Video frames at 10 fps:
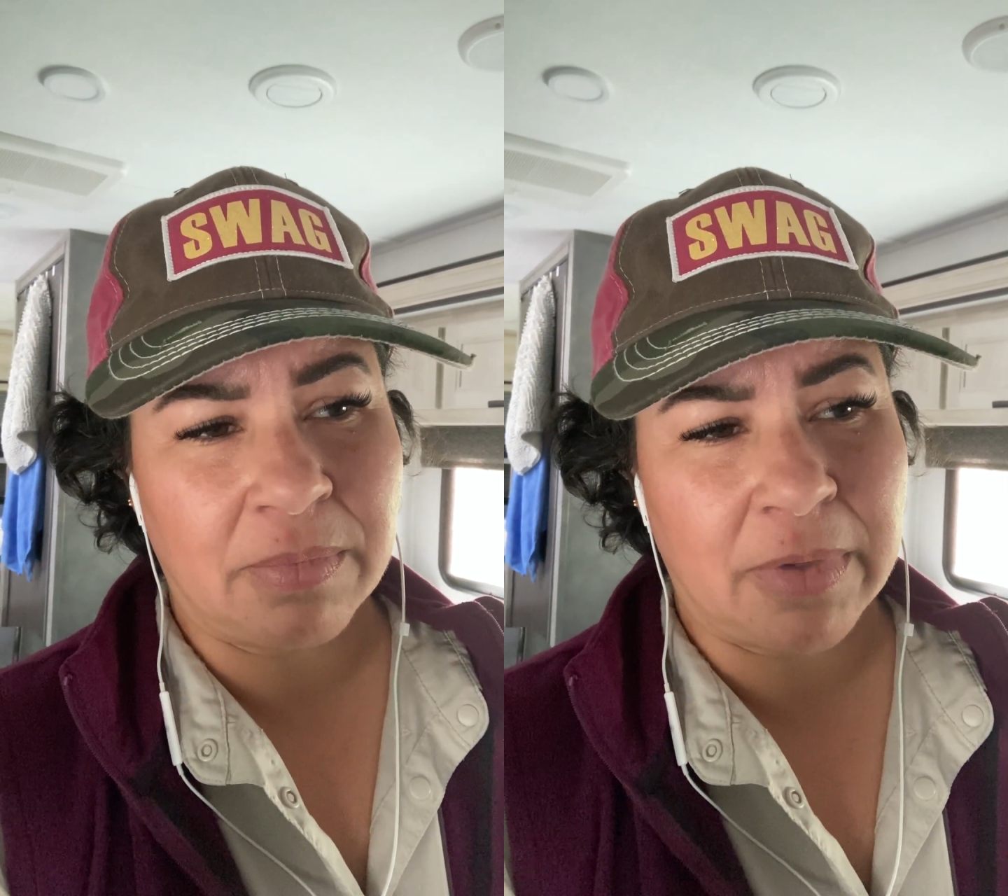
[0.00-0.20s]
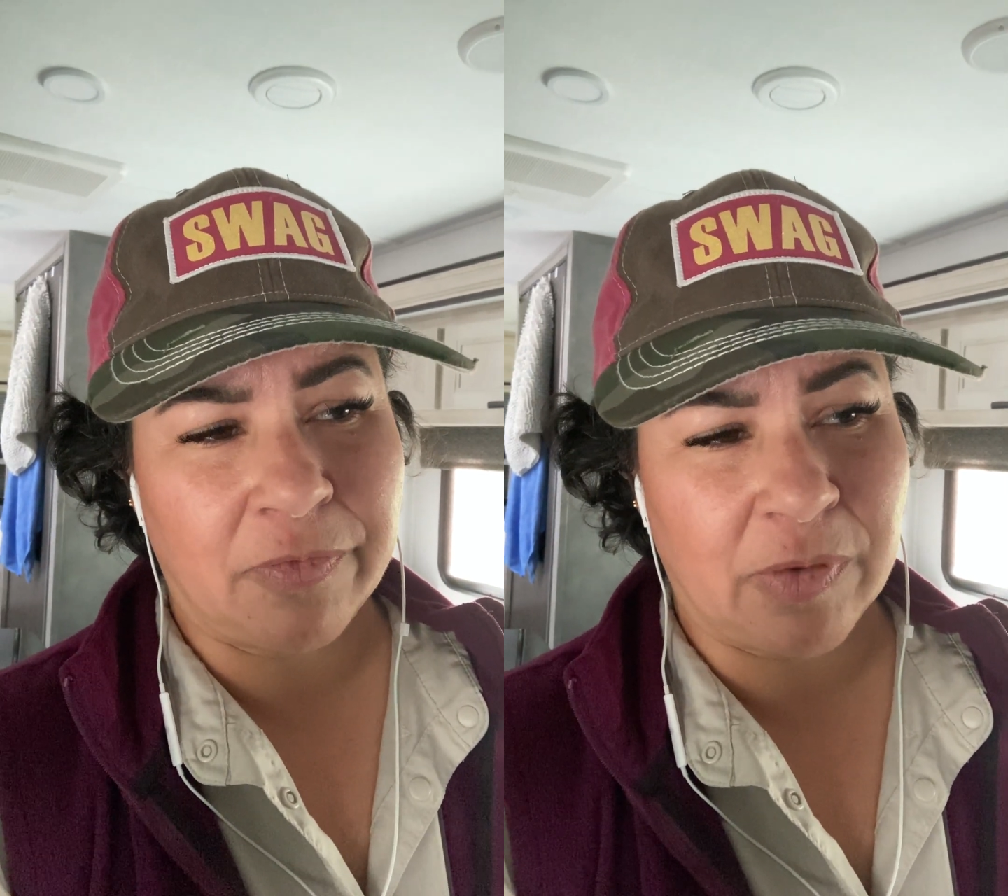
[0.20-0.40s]

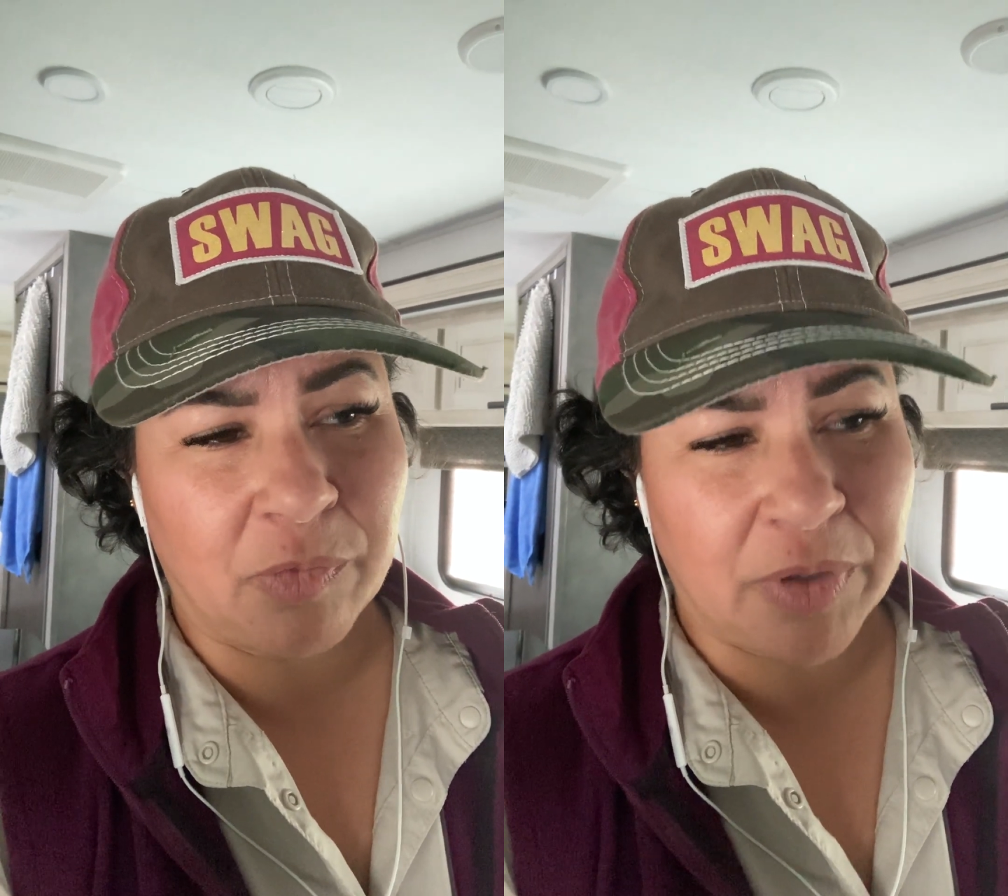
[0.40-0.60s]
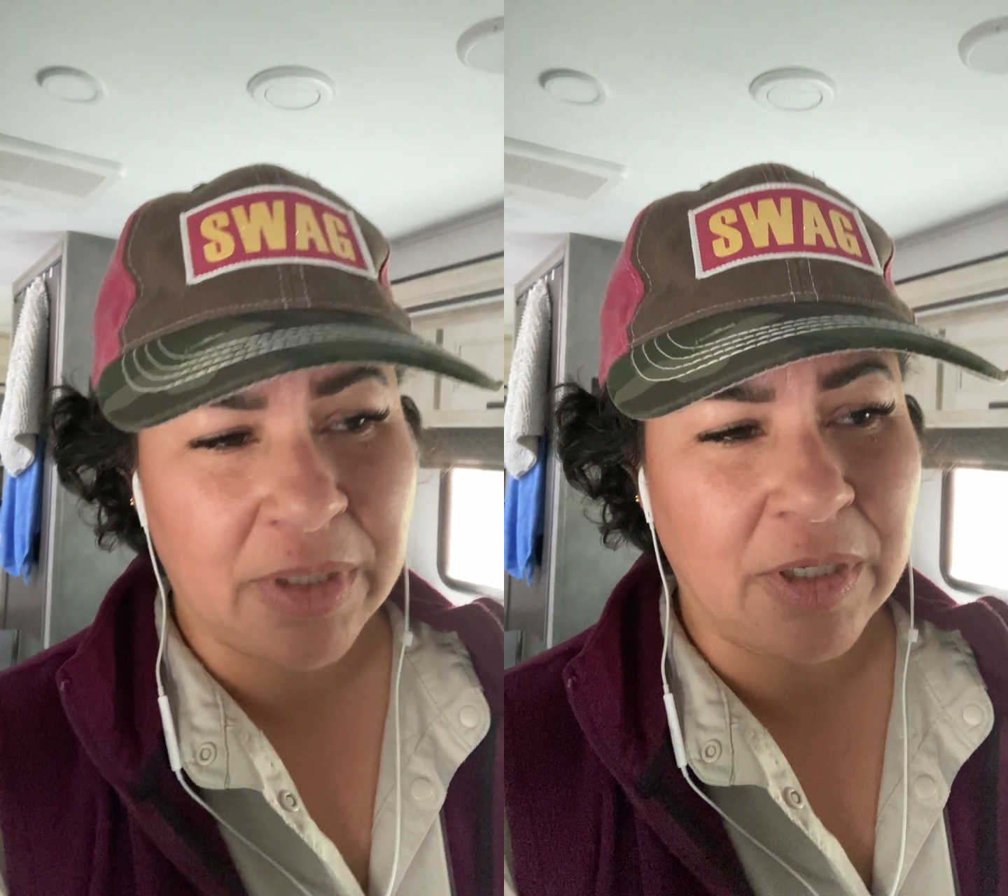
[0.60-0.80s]
if I'm
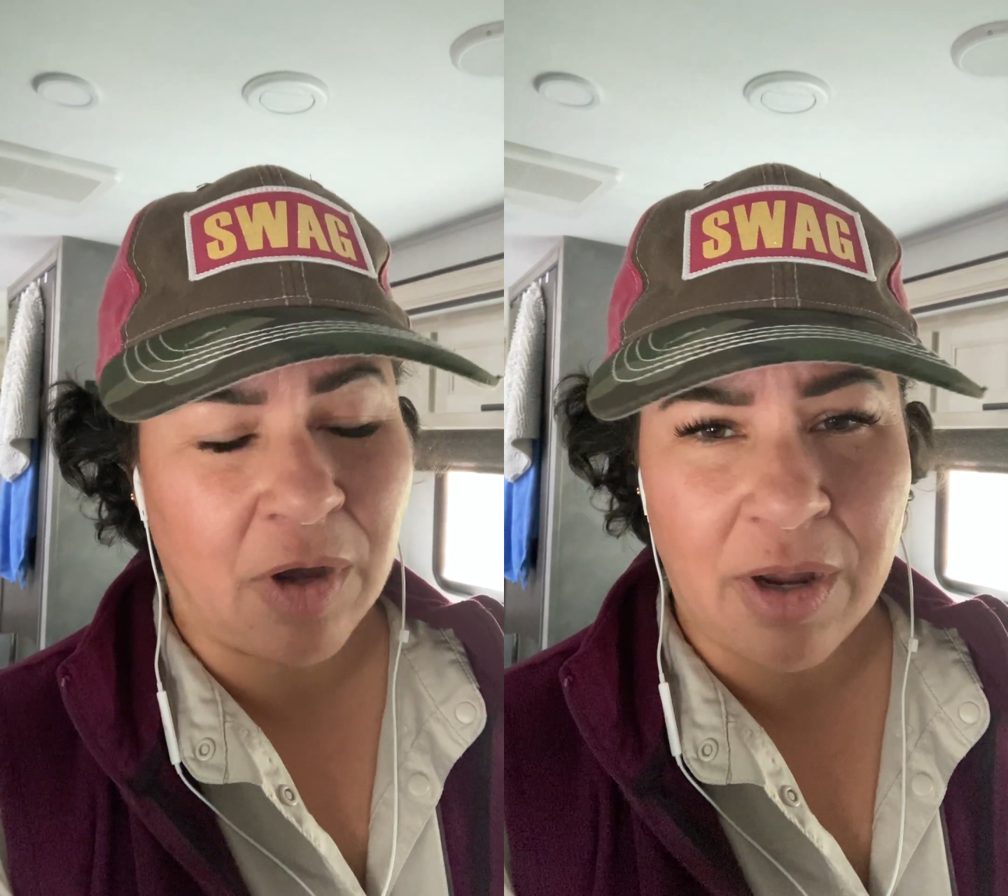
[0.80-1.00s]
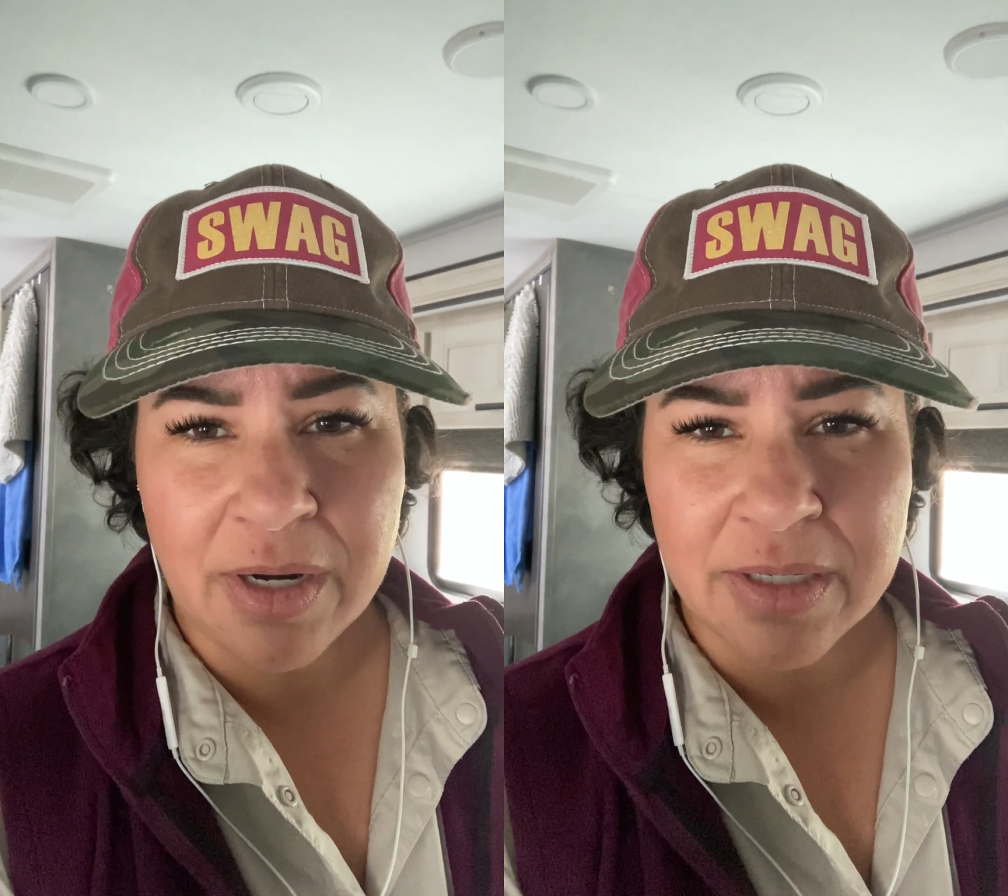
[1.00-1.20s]
really
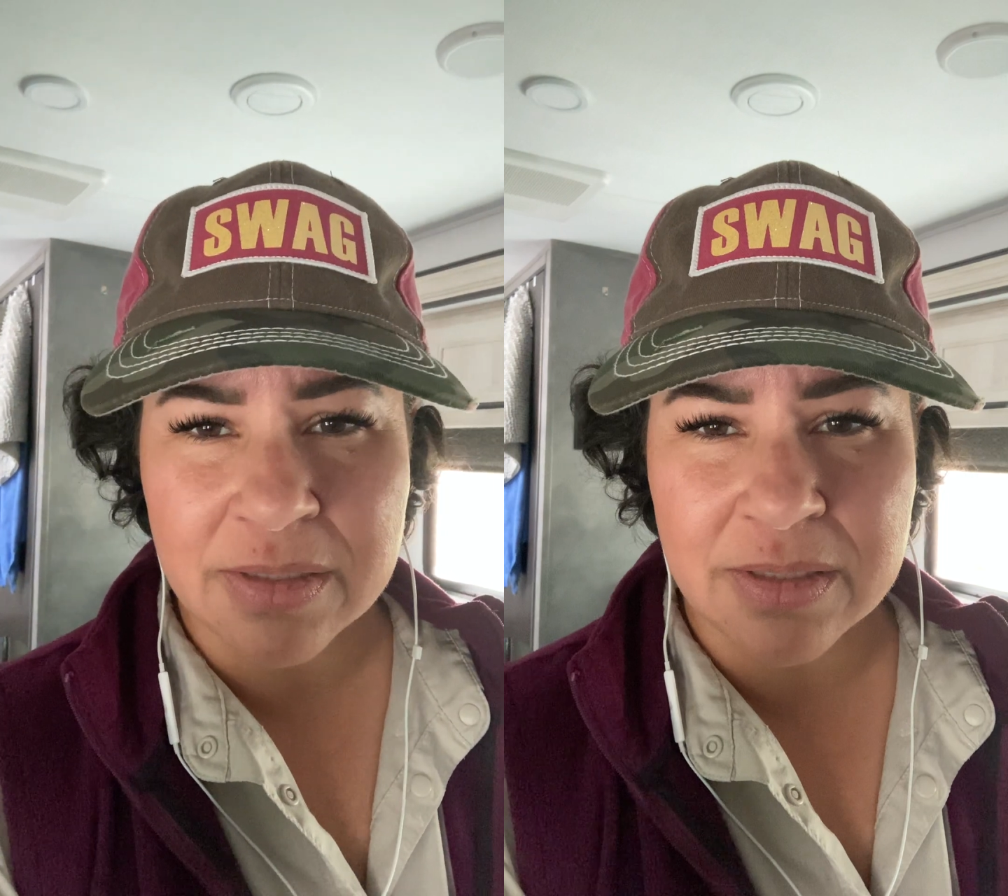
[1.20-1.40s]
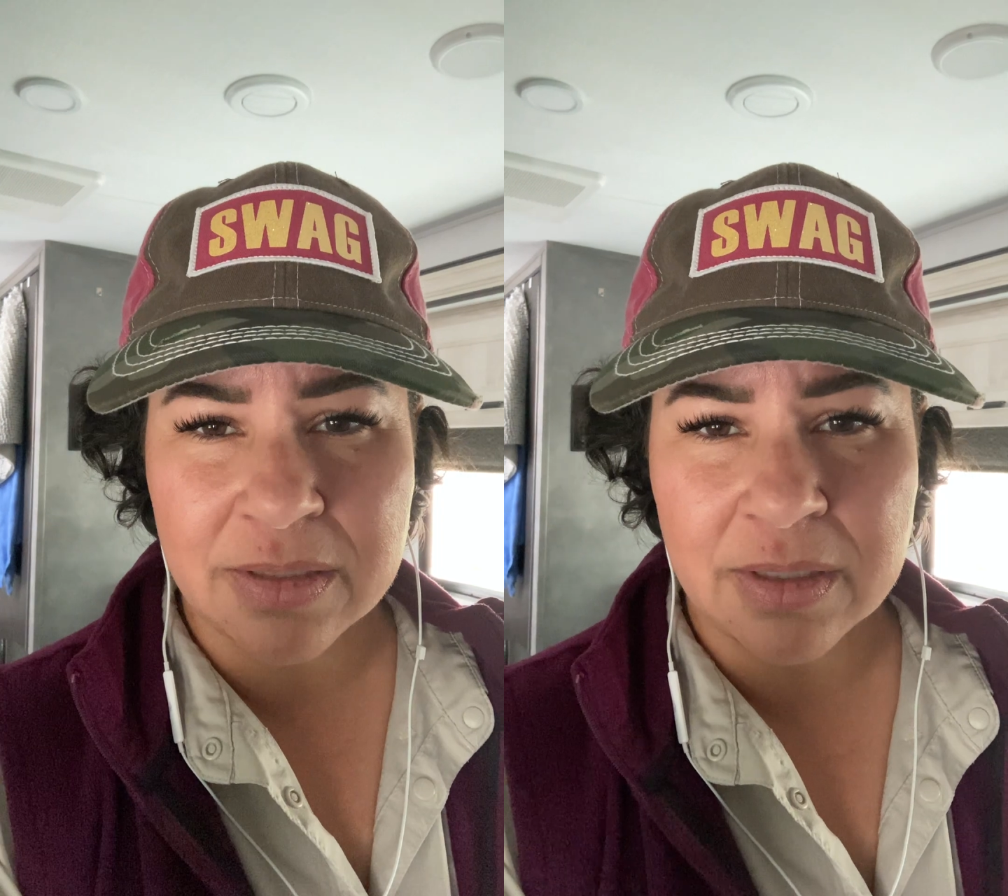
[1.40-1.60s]

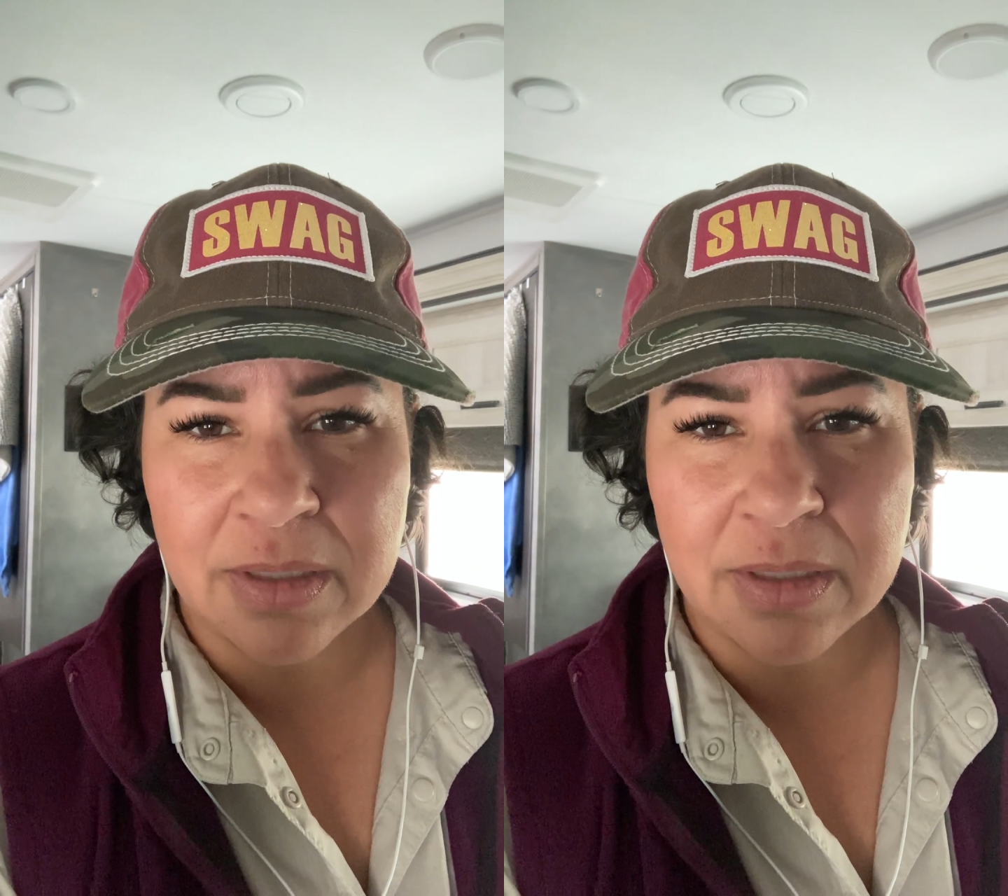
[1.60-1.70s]
honest,